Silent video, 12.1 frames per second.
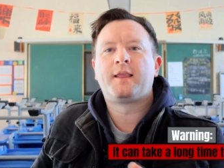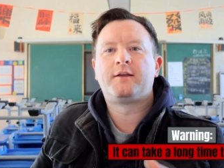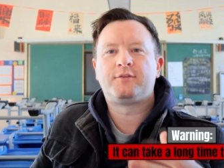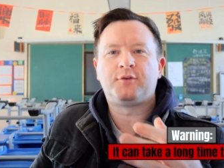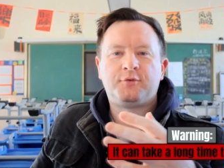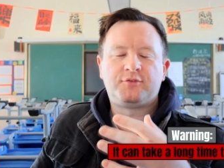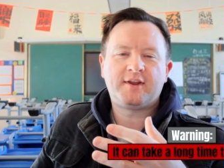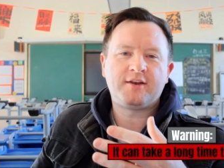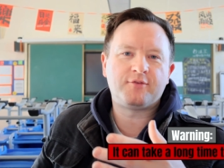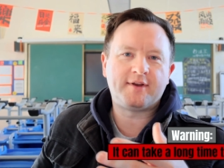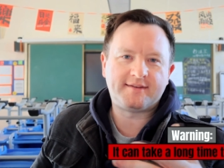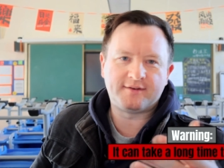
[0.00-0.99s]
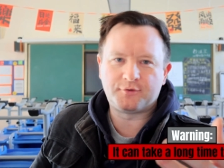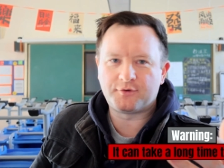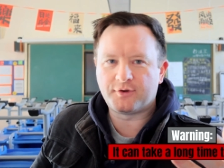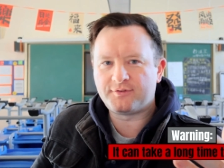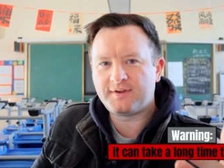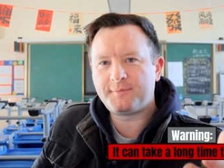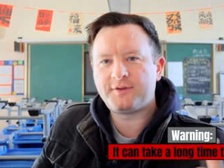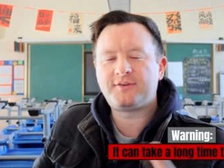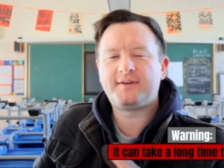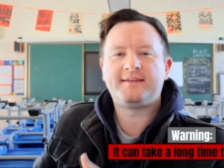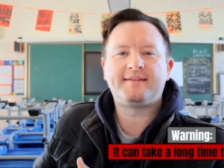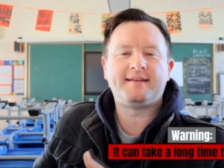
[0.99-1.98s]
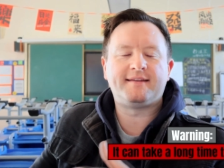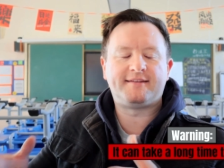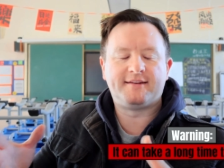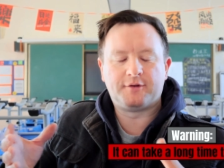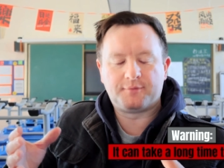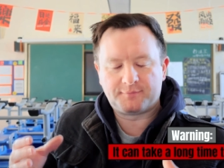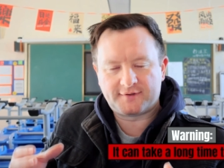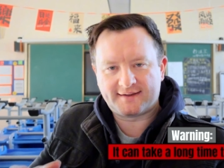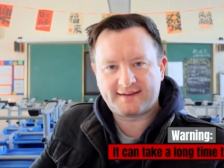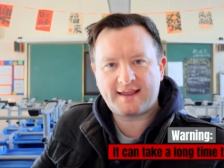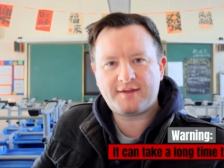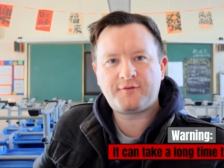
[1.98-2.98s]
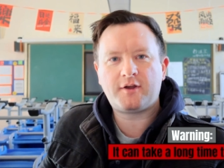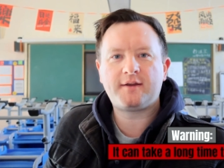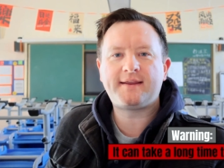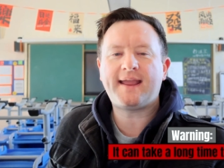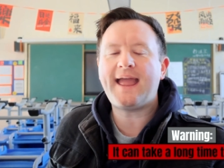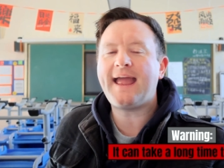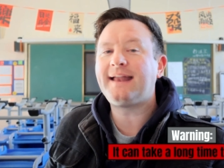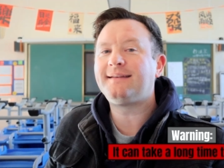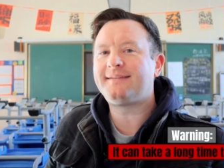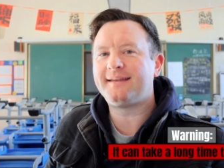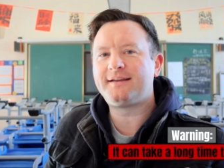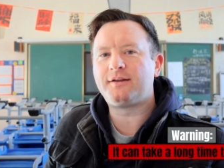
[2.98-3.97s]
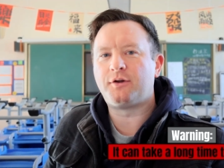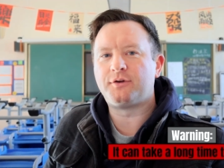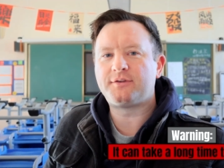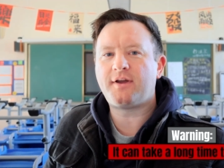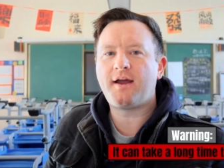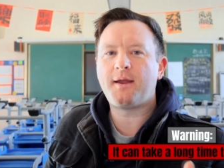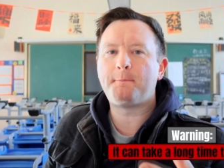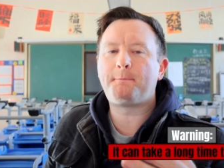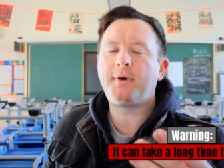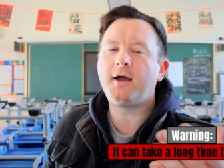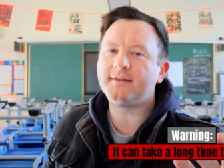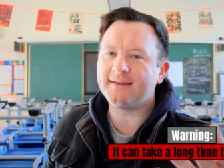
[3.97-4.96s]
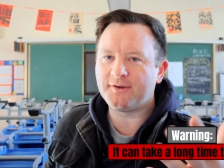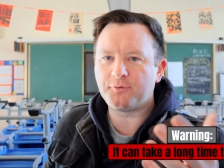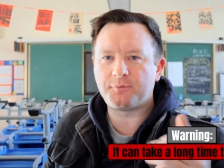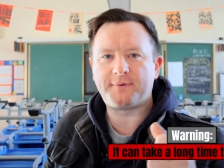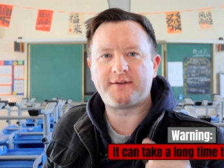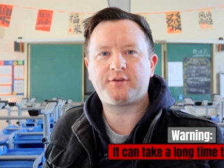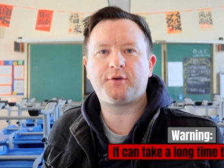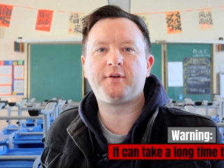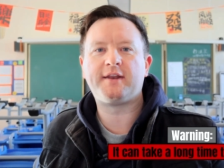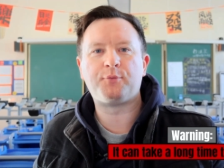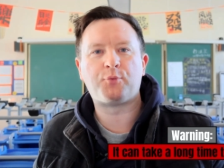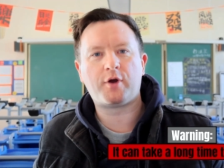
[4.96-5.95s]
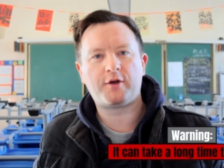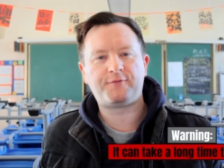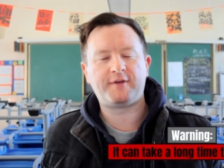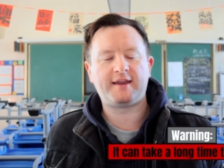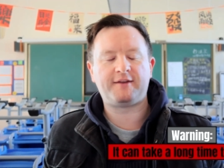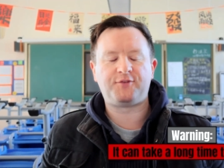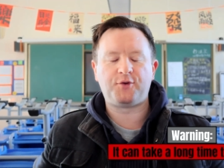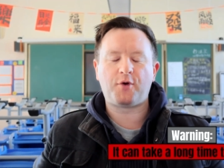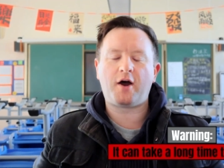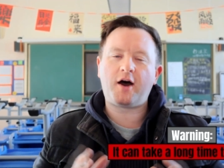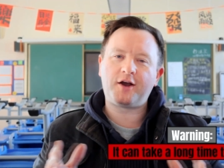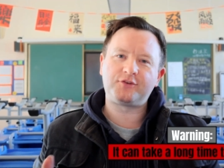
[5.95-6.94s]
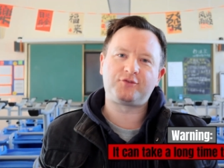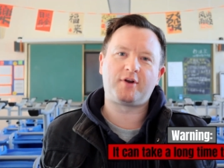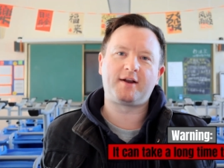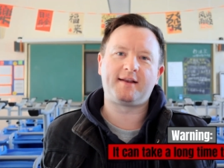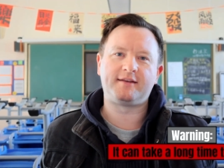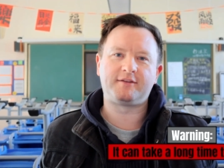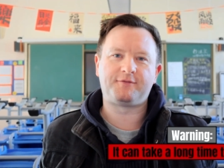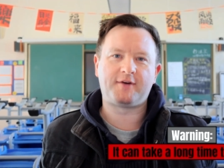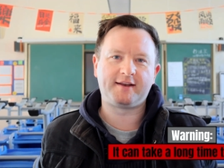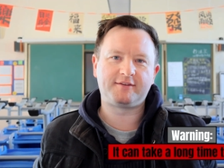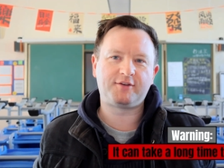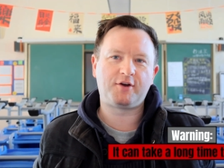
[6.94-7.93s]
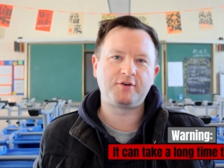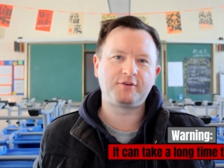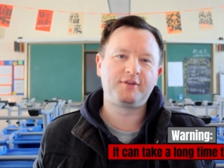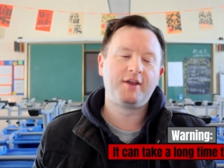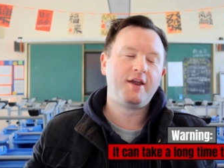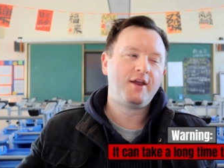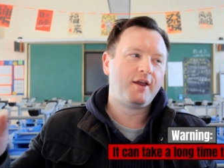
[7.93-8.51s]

So generating all those images, editing them together can take a long time, but it would be totally worth it if you are struggling to find songs.